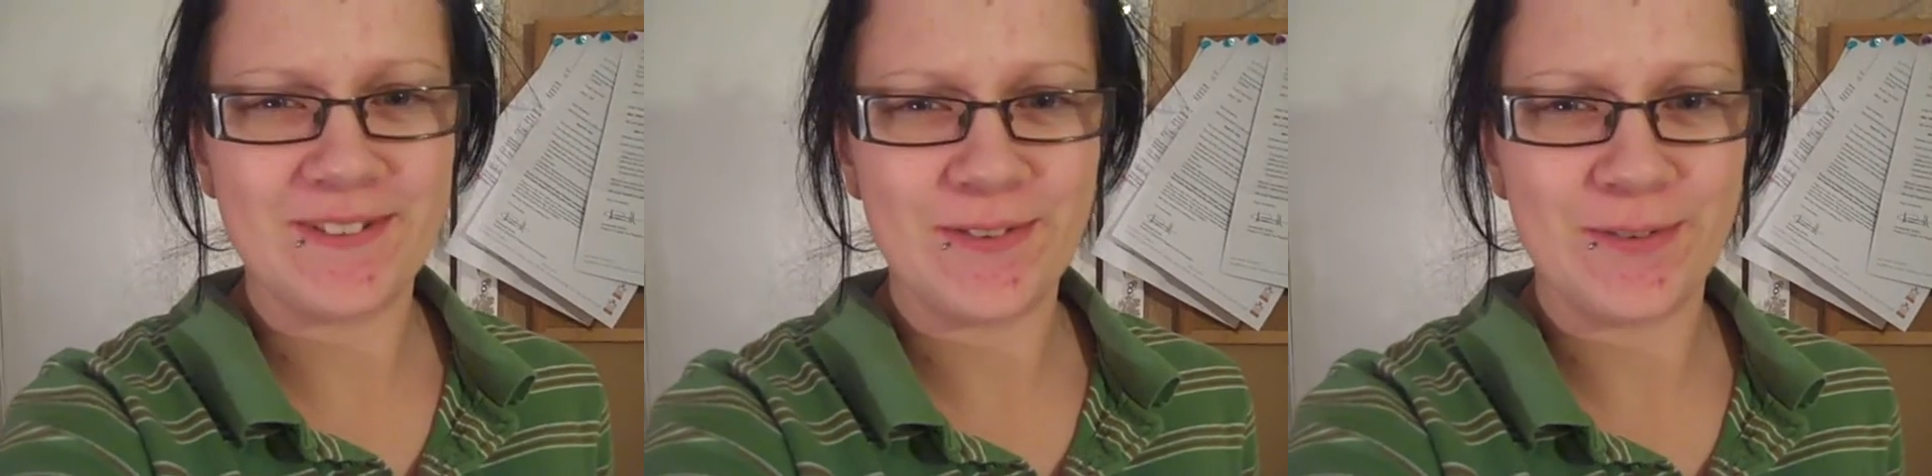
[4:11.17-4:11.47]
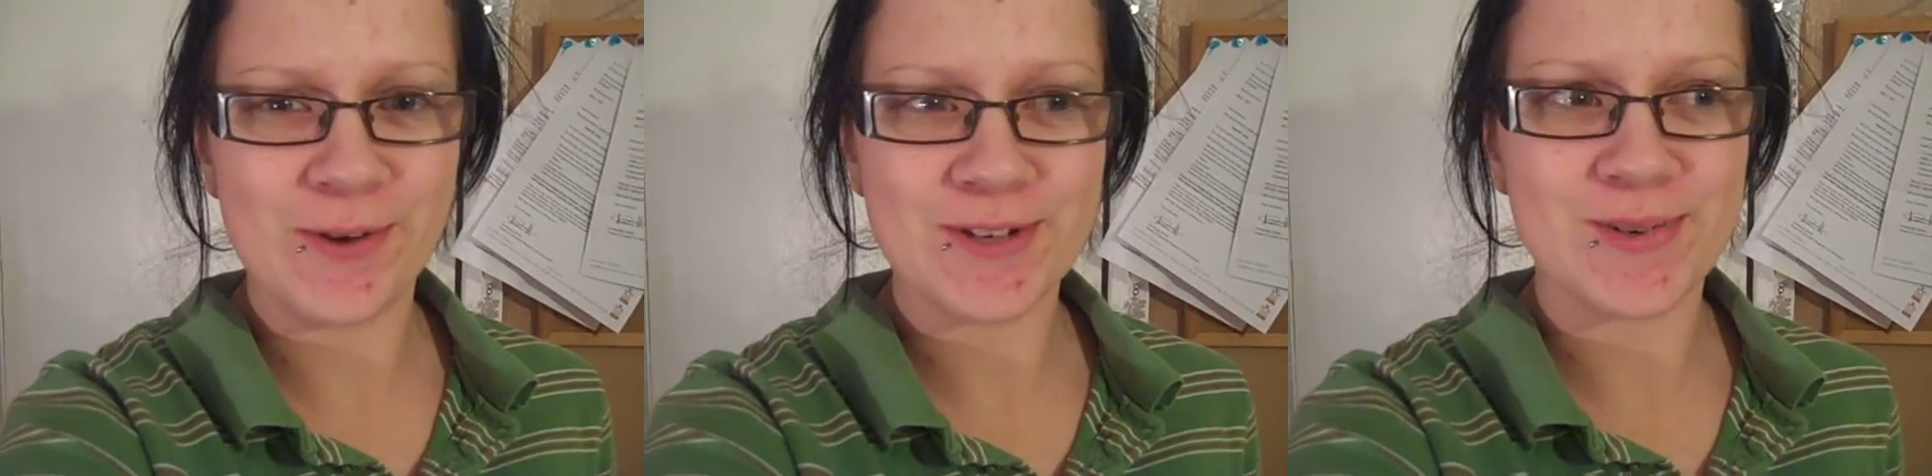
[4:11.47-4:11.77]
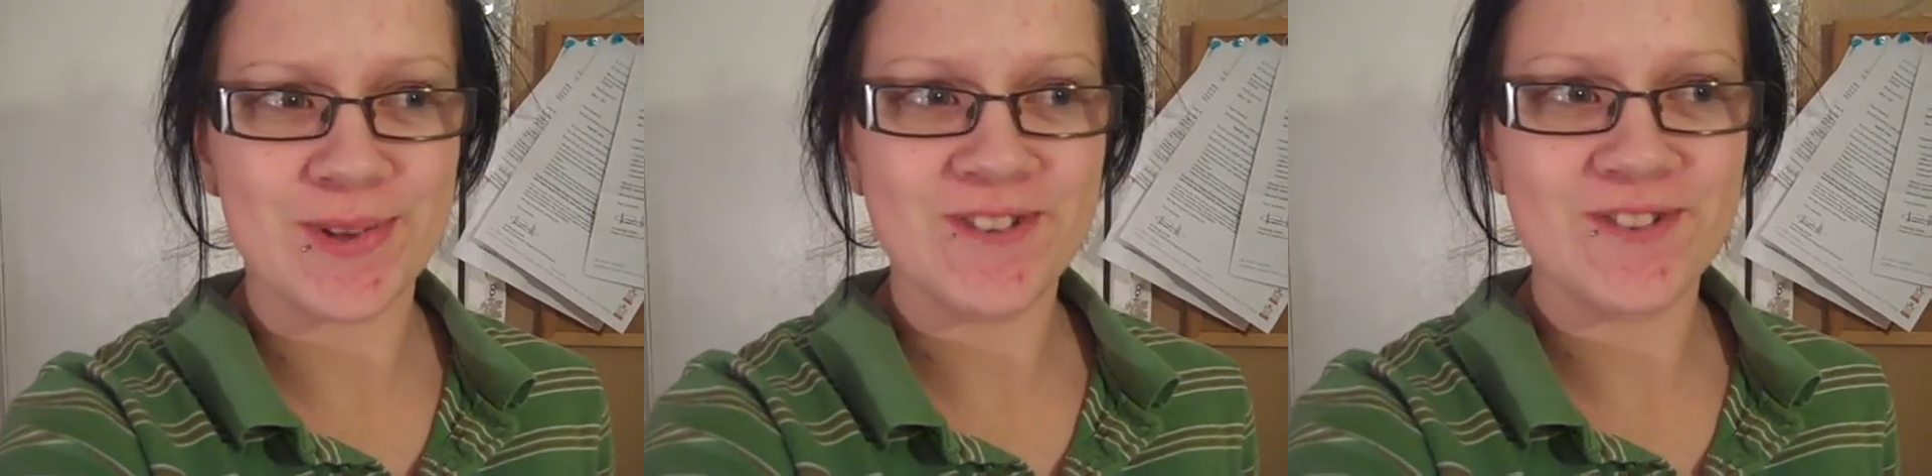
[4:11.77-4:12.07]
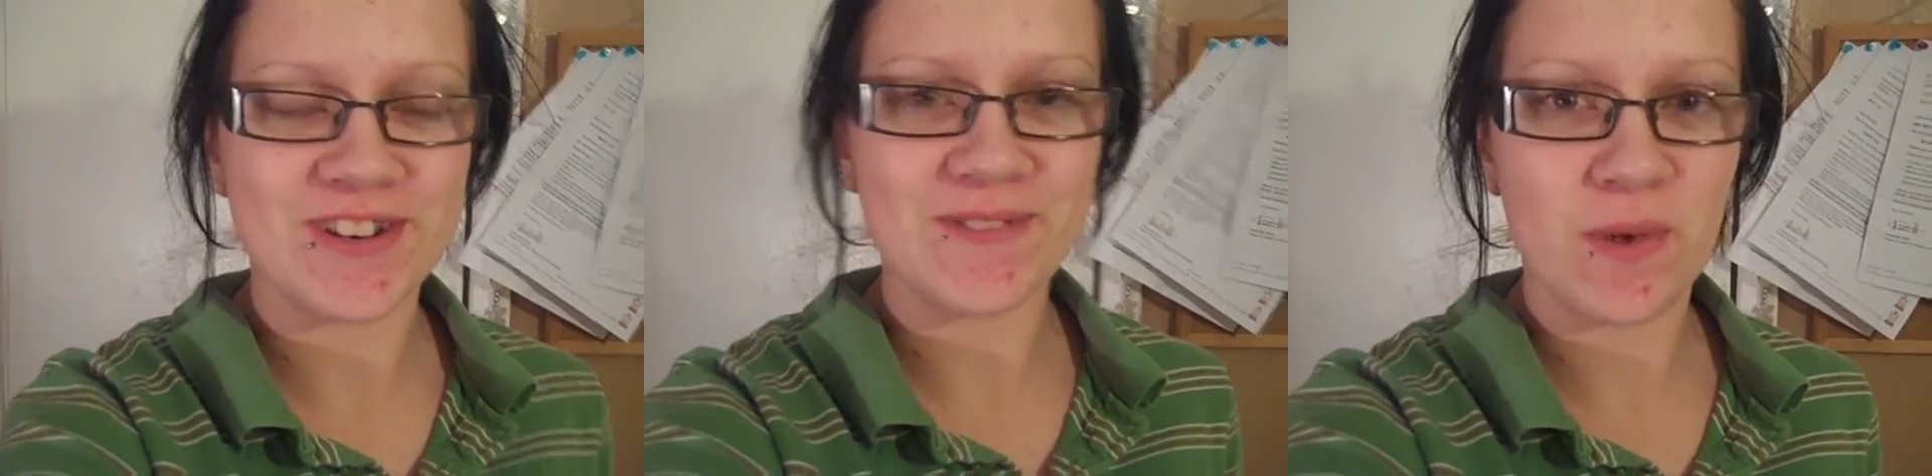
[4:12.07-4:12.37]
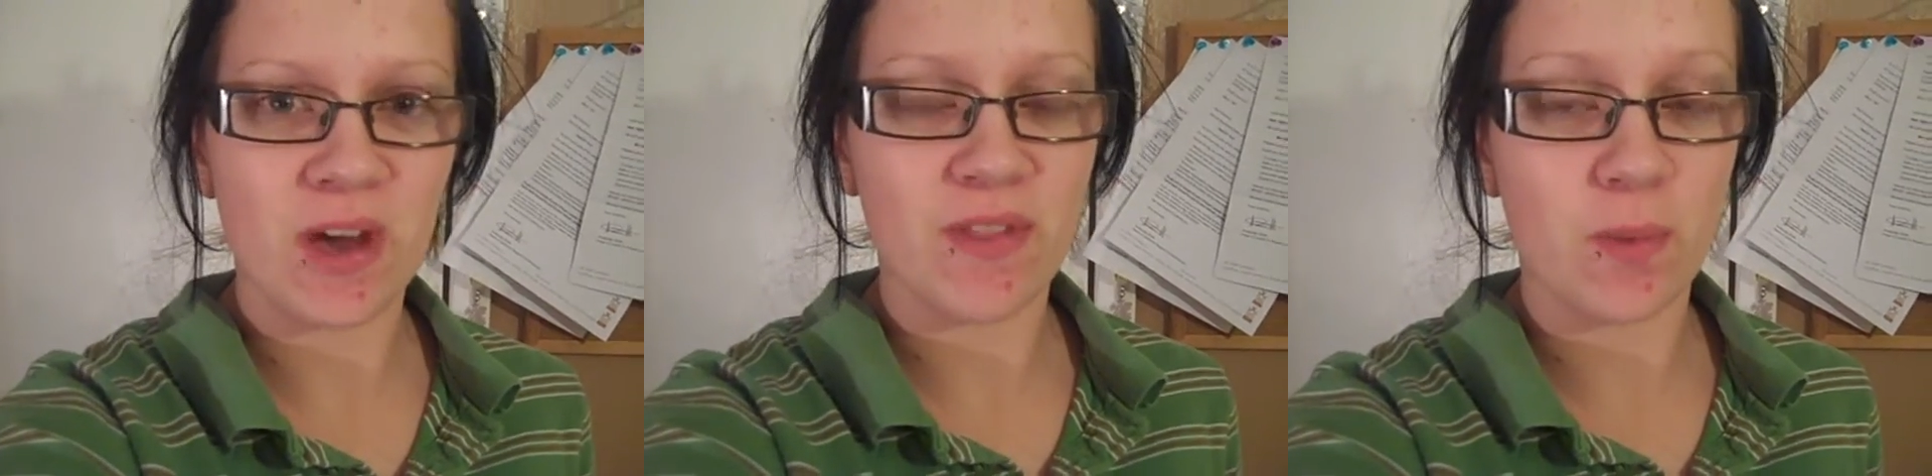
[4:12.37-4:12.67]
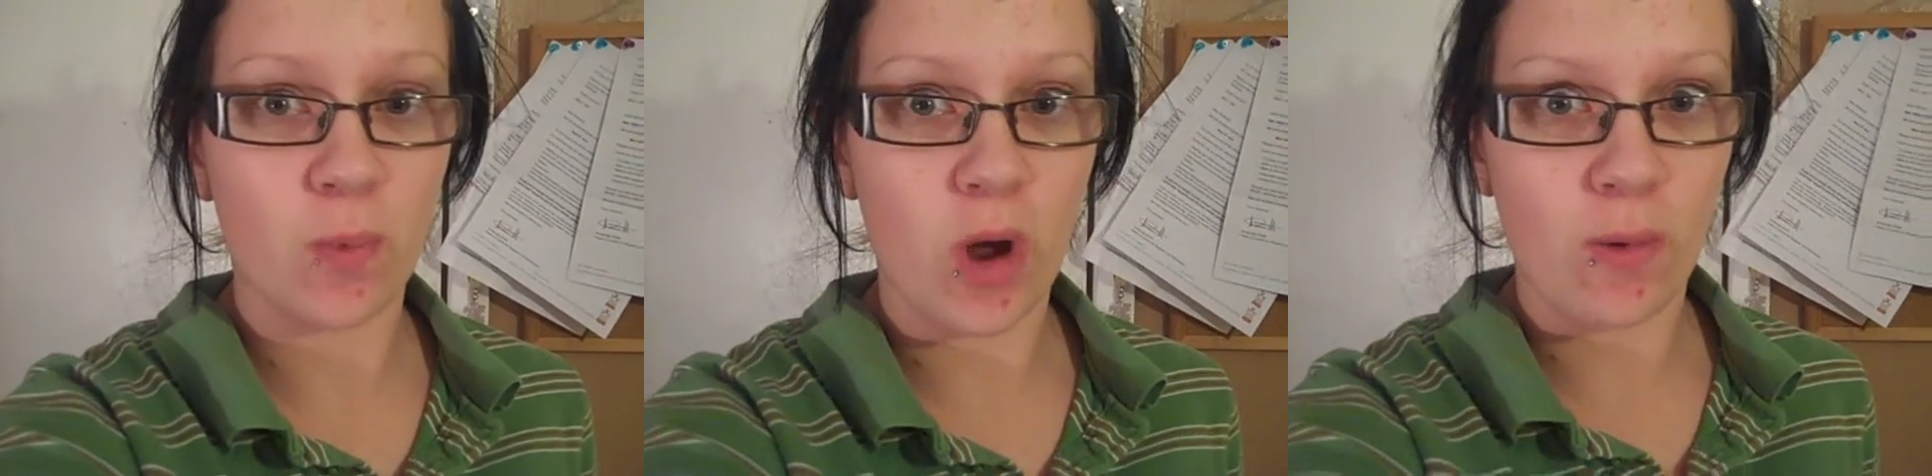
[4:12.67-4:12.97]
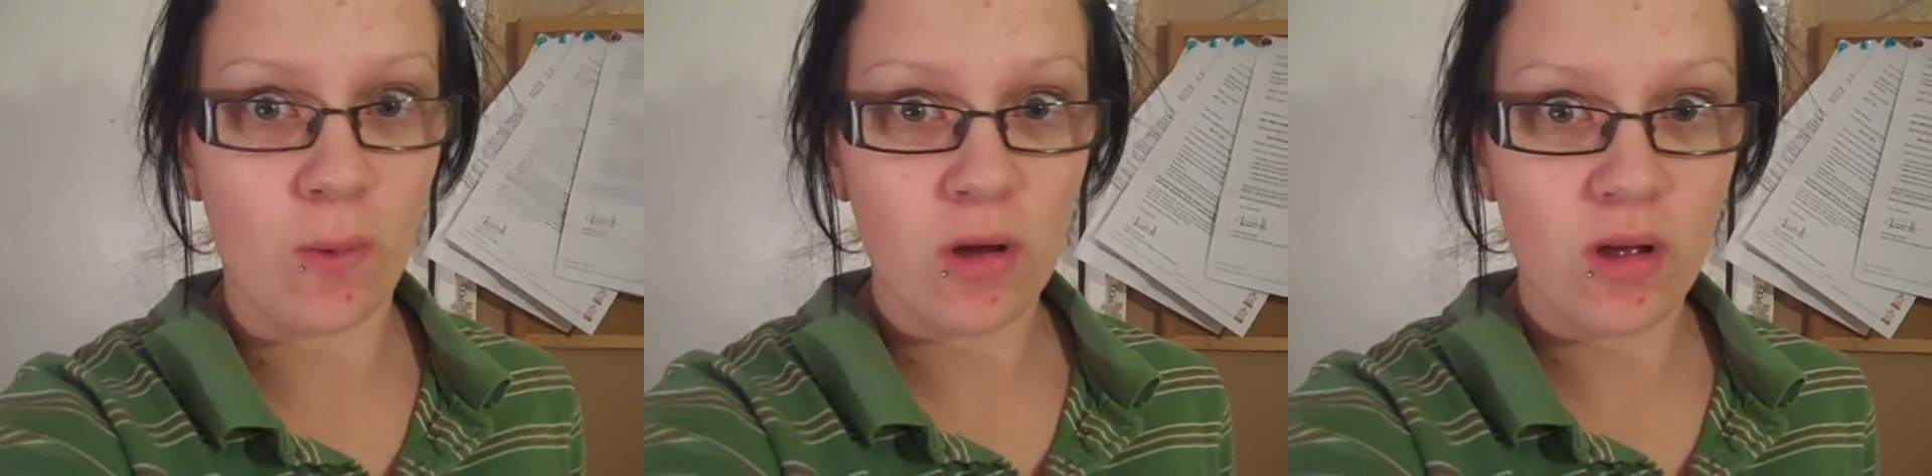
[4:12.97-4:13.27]
if you've watched all 100. If you have, then
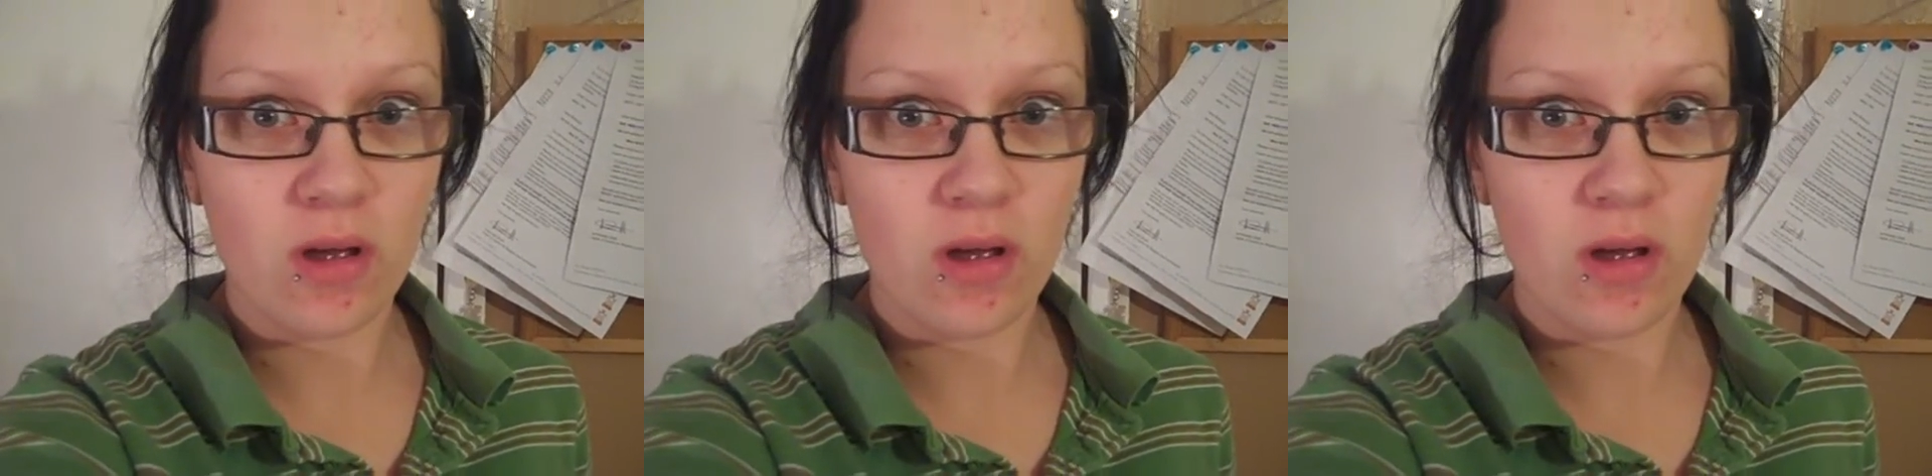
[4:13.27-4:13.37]
whoa.